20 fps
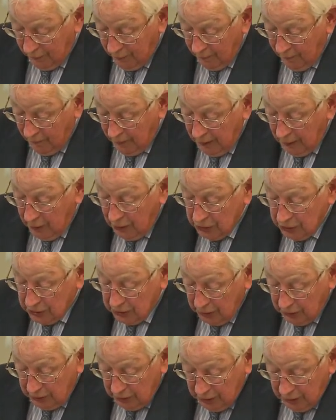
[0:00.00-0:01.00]
public
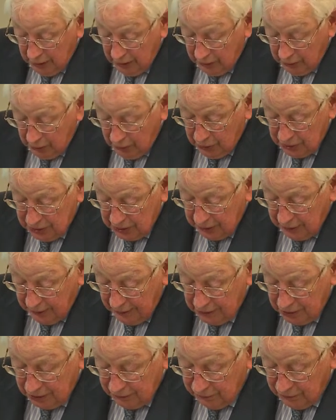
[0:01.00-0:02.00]
law.
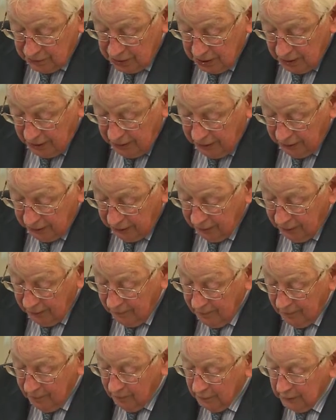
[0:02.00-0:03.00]
Certainly there is a
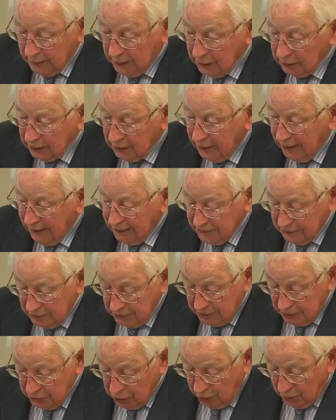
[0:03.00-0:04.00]
case for saying